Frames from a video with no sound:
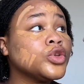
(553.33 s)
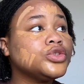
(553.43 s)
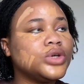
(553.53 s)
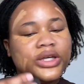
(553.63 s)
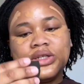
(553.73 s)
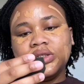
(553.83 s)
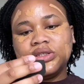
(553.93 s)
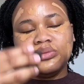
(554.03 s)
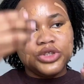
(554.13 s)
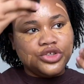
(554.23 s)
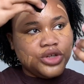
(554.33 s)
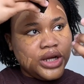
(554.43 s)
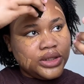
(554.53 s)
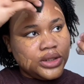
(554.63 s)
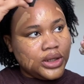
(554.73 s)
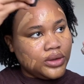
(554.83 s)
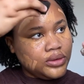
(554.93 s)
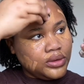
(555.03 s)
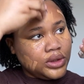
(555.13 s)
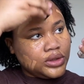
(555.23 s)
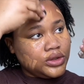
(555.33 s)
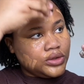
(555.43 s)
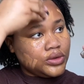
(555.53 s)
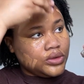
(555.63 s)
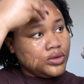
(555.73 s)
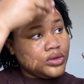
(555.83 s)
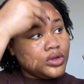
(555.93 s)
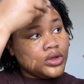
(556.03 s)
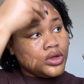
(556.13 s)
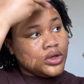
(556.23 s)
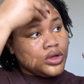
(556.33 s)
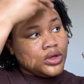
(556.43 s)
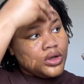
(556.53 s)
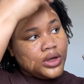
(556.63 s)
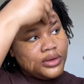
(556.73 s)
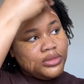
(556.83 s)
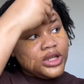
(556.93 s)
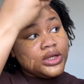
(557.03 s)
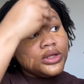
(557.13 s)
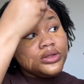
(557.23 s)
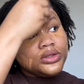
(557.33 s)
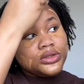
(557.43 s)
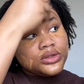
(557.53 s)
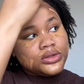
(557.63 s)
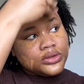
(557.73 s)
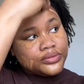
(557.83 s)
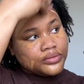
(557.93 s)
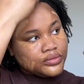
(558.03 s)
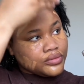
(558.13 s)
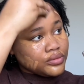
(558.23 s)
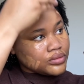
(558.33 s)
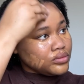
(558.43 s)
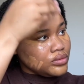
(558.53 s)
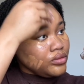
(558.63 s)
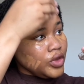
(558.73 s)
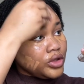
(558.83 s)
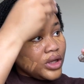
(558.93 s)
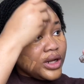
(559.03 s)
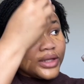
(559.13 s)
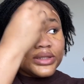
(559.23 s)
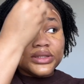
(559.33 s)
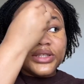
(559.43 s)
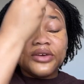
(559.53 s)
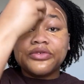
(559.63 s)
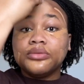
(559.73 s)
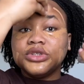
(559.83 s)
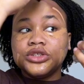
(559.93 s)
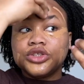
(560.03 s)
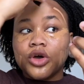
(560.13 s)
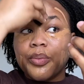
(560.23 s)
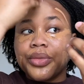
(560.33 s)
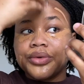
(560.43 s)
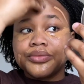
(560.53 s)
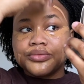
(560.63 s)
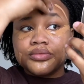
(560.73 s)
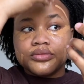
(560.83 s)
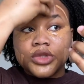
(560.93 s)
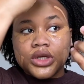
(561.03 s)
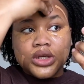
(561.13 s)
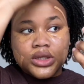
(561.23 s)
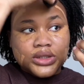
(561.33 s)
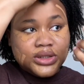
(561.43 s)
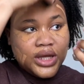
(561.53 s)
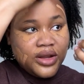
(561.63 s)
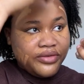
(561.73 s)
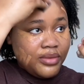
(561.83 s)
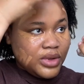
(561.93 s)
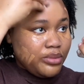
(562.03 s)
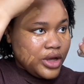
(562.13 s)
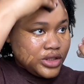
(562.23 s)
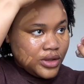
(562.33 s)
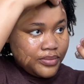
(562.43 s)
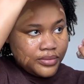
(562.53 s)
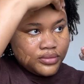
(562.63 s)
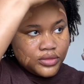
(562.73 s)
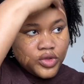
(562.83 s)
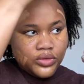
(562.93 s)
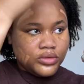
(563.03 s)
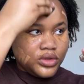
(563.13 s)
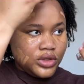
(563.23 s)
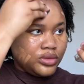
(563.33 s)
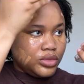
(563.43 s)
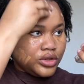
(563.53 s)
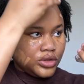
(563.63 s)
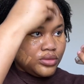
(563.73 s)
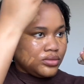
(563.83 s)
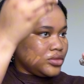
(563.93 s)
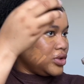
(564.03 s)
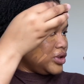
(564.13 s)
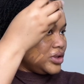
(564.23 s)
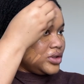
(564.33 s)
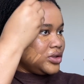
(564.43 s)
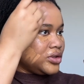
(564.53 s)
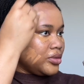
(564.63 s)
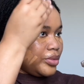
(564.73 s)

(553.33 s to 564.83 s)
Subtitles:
So I think it's a bit dry now, and so I blend. So I like to start from the top. Started from the bottom. No, not the bottom. This is the top.